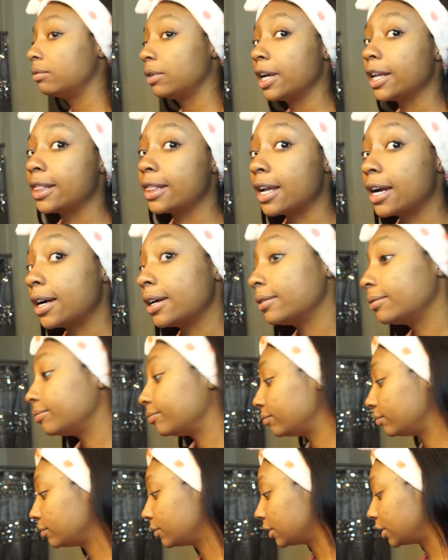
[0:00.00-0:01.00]
Get
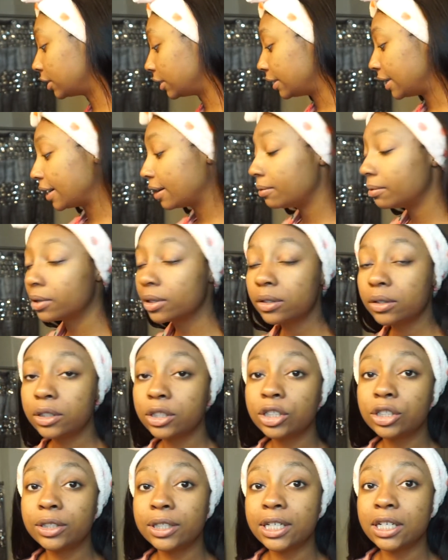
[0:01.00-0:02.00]
that. So now we're
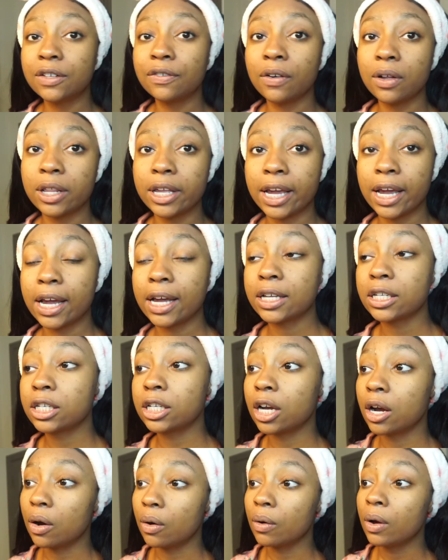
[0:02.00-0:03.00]
going to exfoliate.
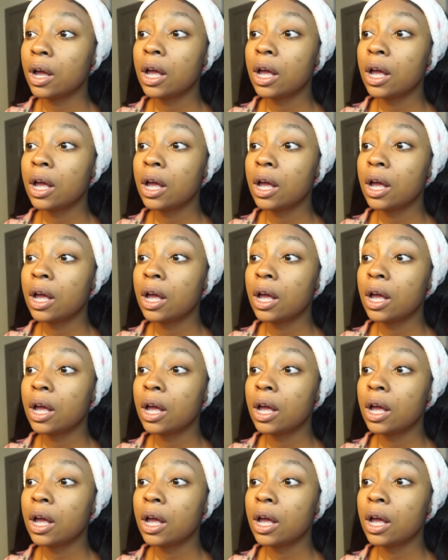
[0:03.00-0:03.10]
So